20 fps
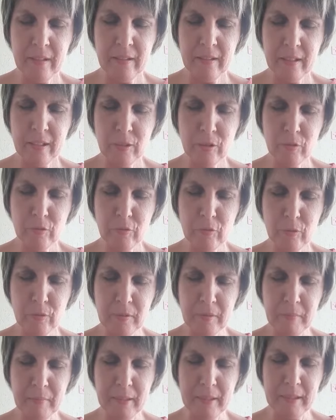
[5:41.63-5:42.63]
Thank you
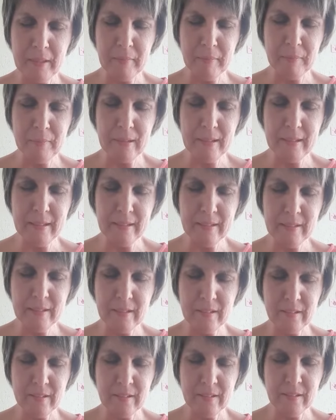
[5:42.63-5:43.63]
for the many
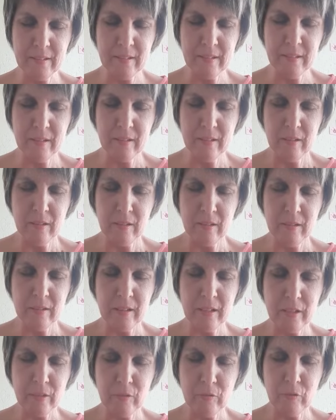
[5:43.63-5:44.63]
blessings.
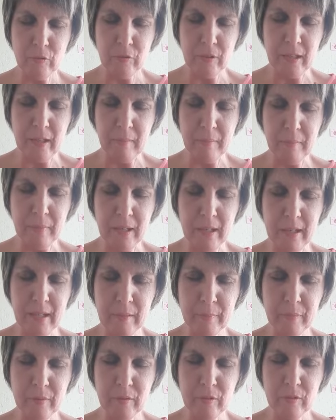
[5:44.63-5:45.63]
Thank you for our
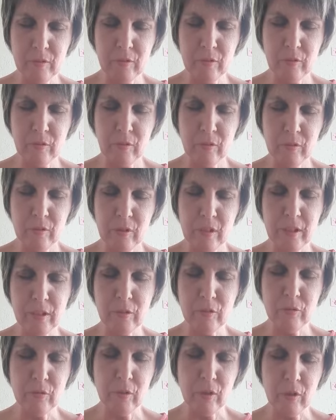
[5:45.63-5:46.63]
Bibles.
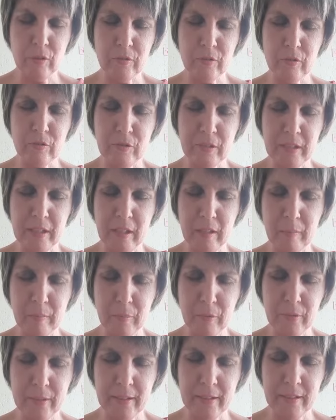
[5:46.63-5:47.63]
Thank you for answering our
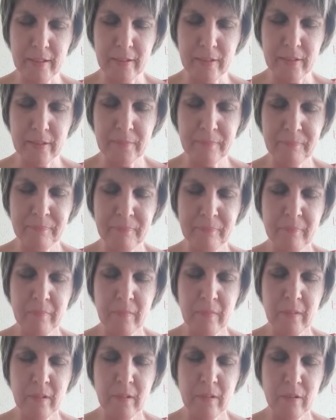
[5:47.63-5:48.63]
prayers,
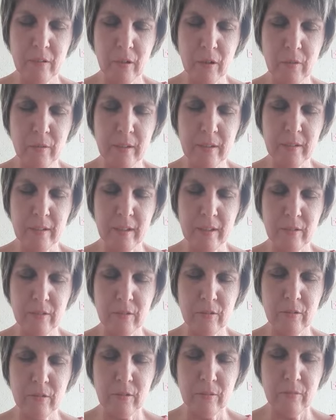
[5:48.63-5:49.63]
knowing
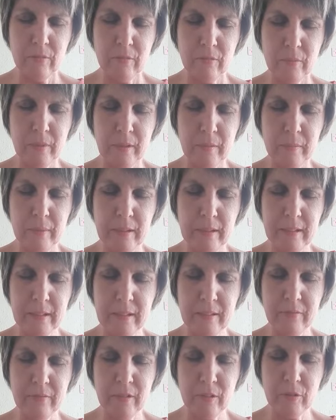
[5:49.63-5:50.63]
that we
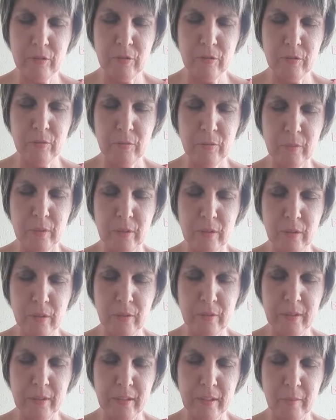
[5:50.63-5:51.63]
believe in you. We
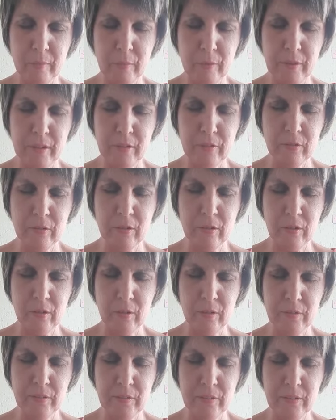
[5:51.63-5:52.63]
know that our prayers are
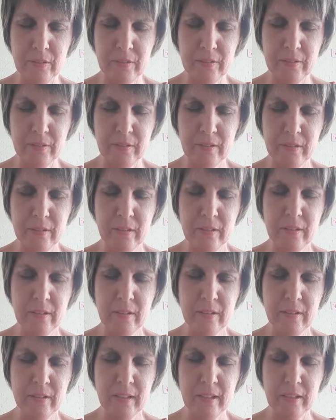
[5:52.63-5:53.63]
answered.
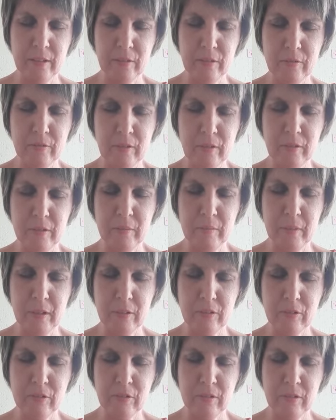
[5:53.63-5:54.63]
Thank you very
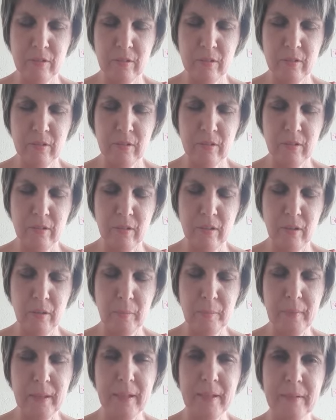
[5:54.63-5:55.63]
much.
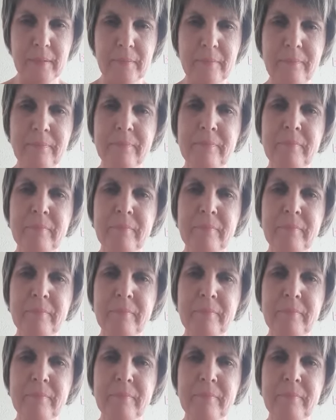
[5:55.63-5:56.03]
Amen.